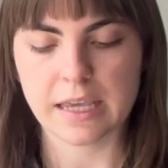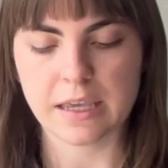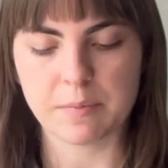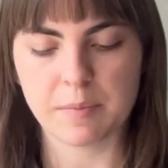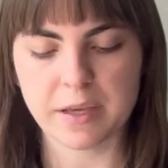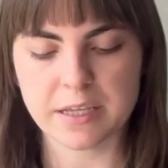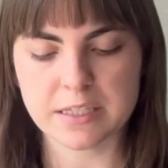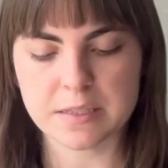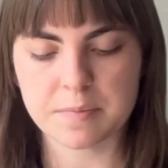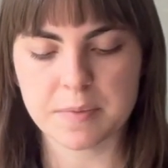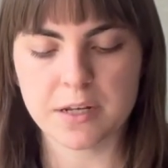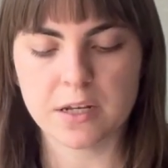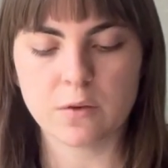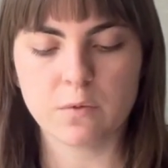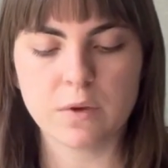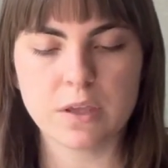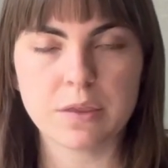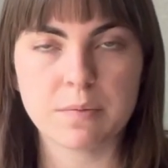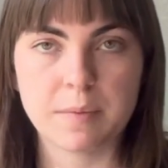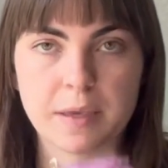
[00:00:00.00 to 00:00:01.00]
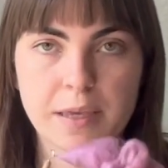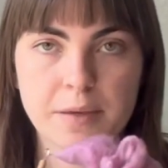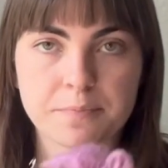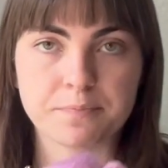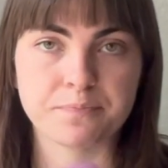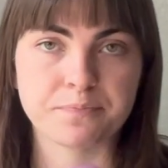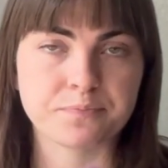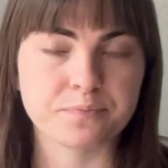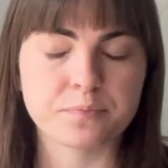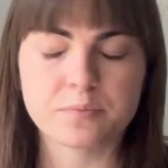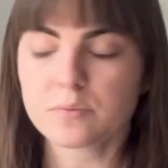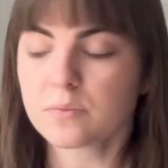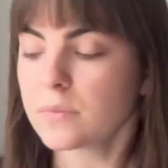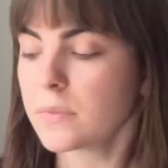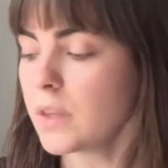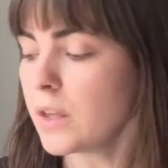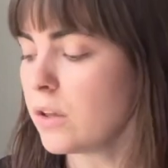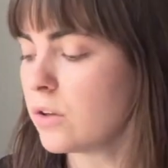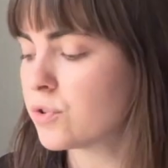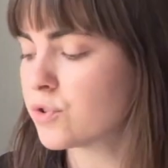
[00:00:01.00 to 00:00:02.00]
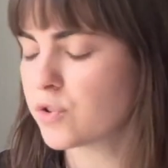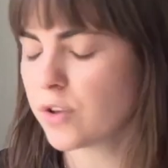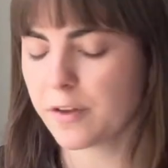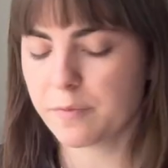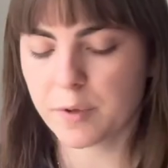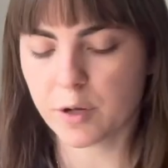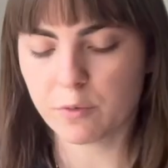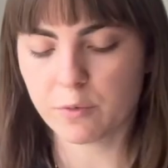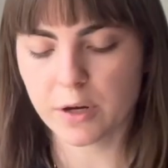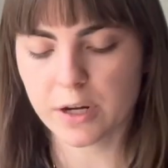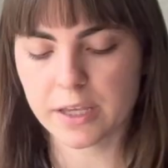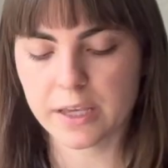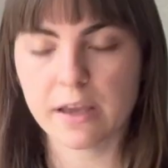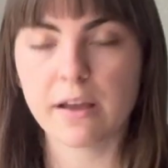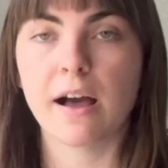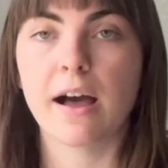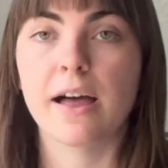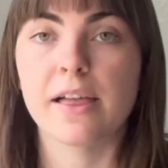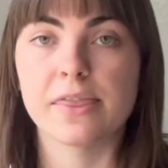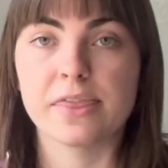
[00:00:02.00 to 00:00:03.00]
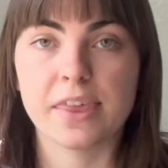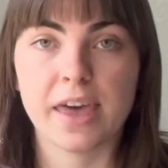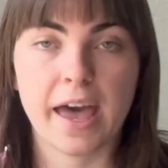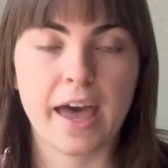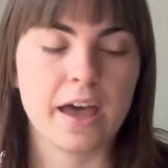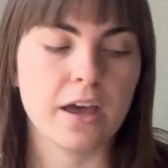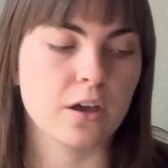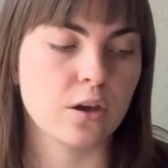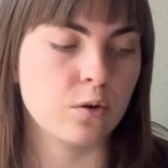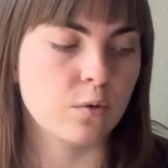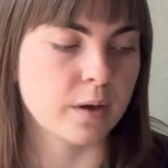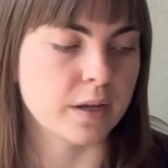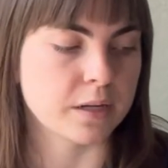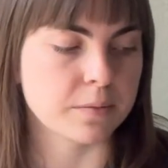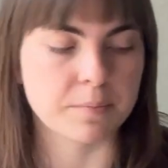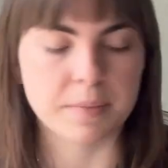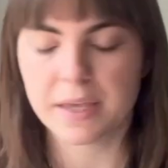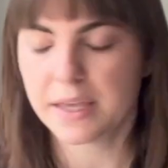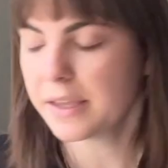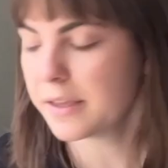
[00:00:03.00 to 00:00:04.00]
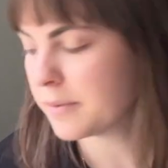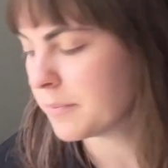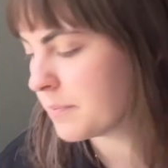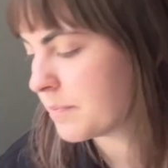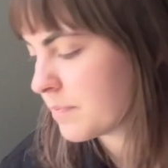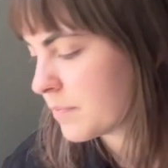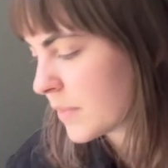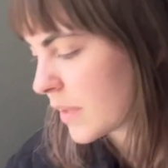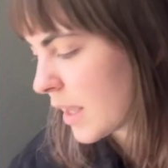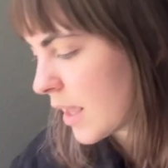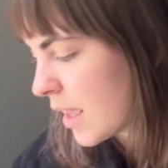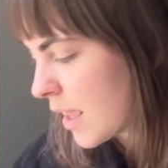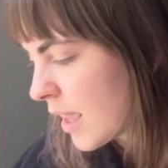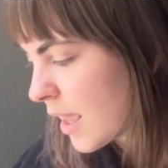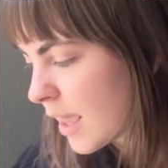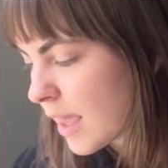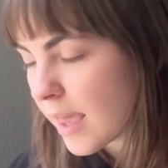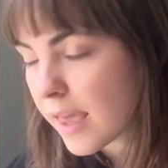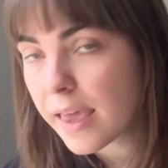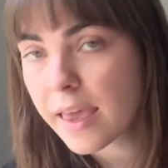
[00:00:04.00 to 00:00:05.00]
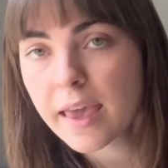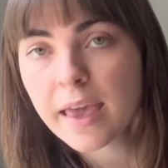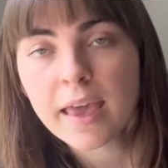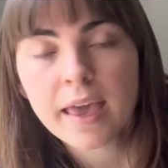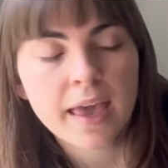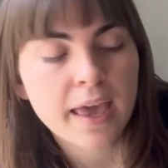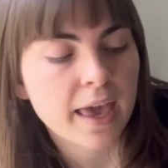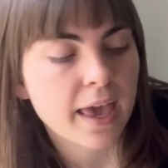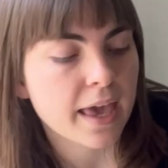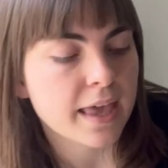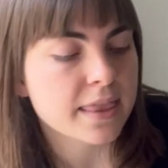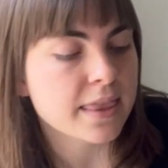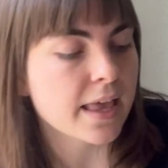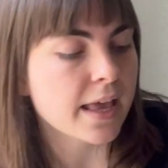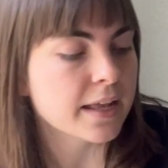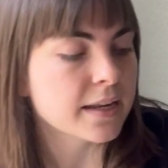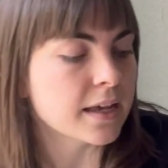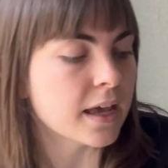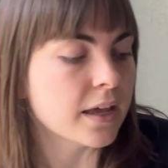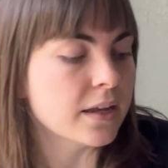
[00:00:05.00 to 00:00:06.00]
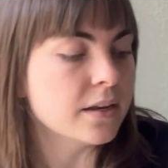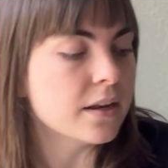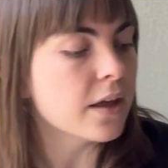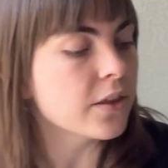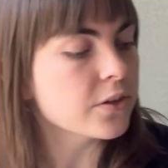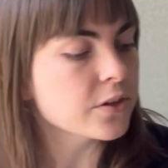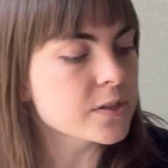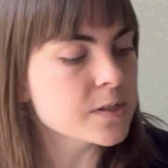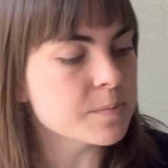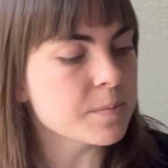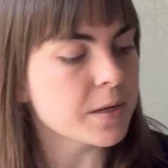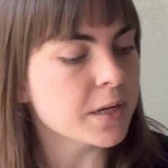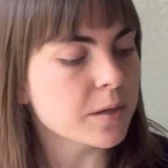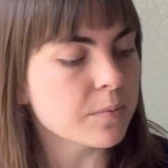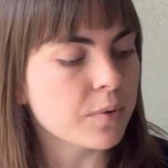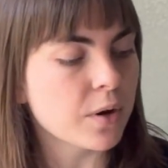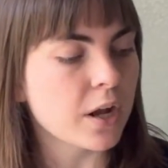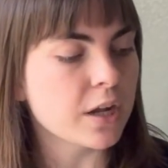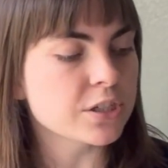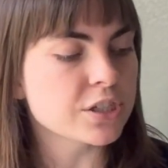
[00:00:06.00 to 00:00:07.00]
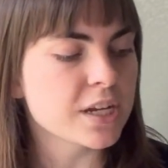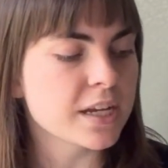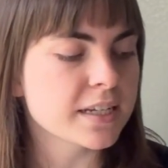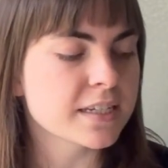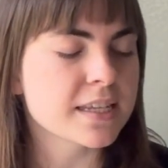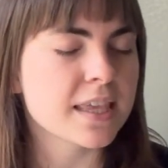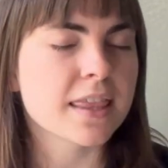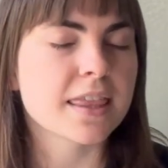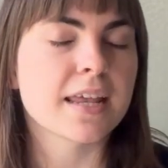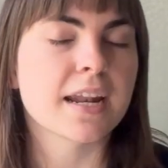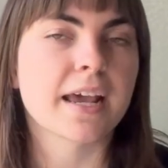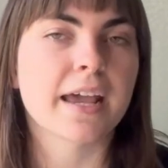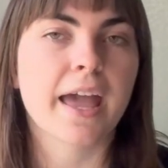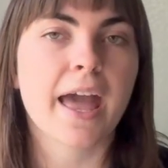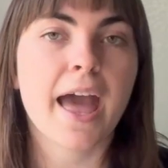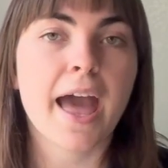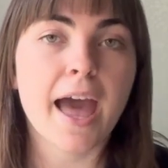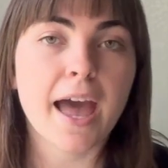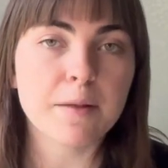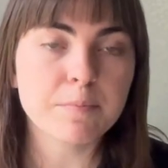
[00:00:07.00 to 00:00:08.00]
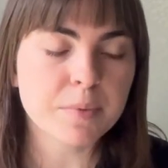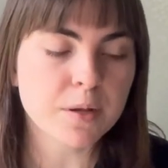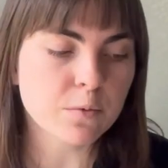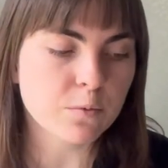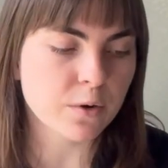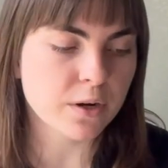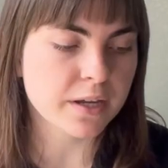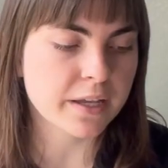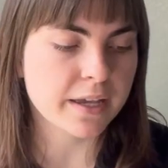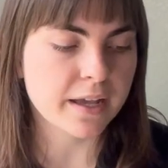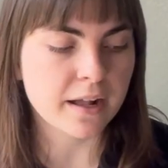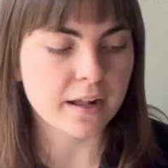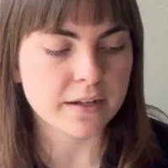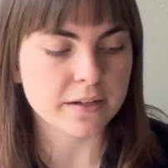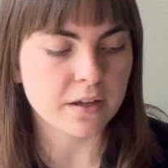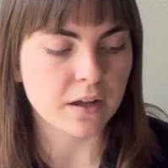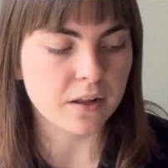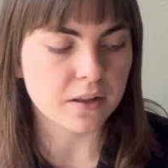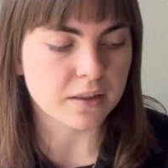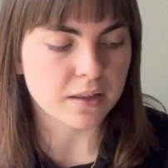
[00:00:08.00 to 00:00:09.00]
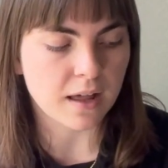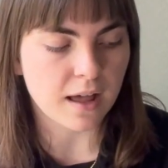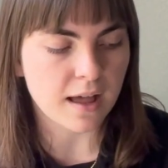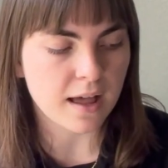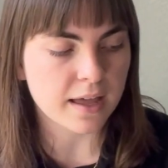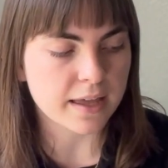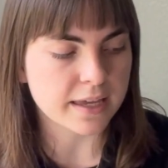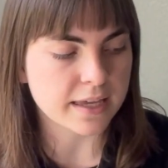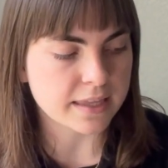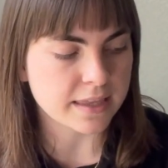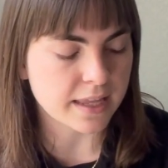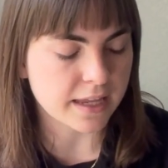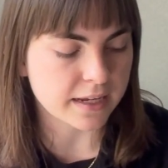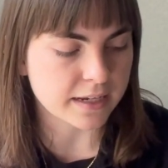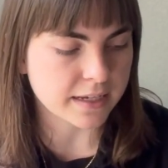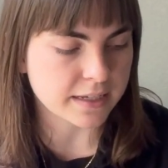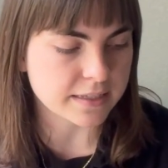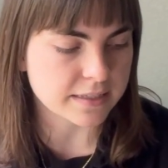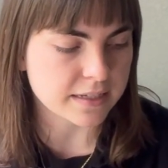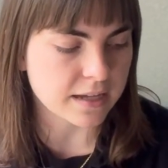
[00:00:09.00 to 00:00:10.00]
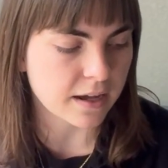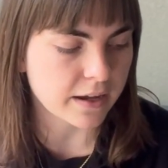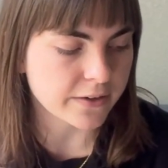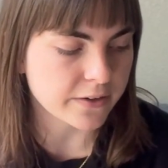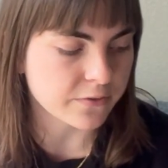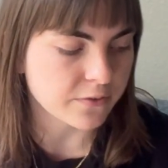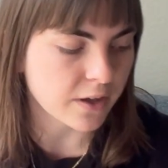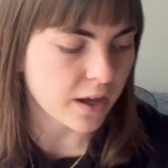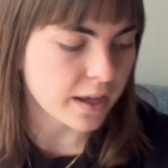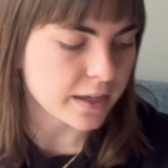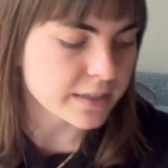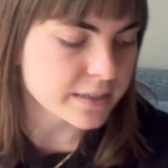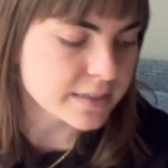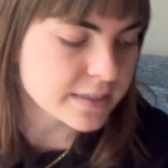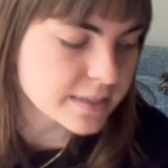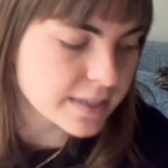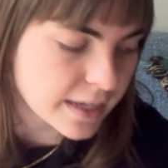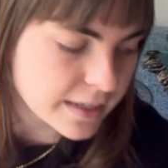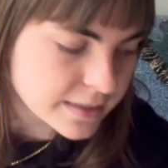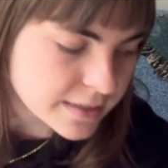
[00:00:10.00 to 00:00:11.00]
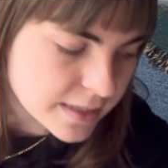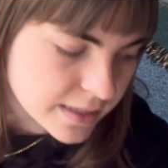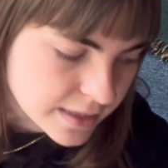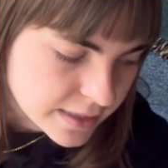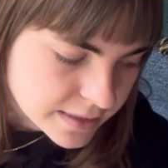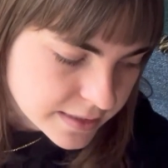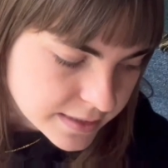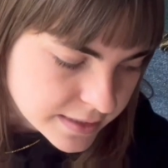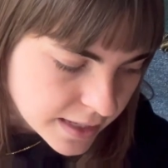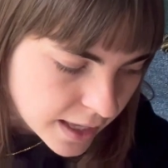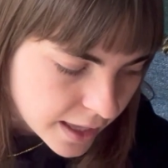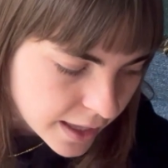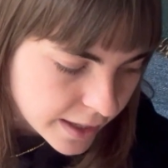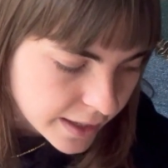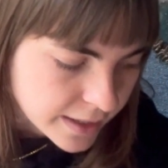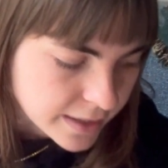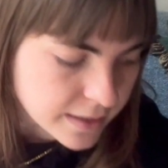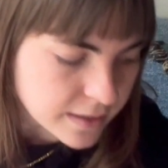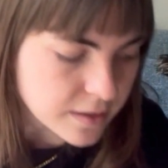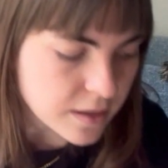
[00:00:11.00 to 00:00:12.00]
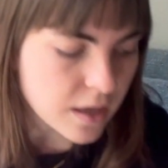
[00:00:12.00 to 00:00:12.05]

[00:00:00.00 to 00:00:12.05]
my spinning with me. So I've been working on that quite a bit. And then another spinning project that I had been working on a lot and then has kind of gotten set to the side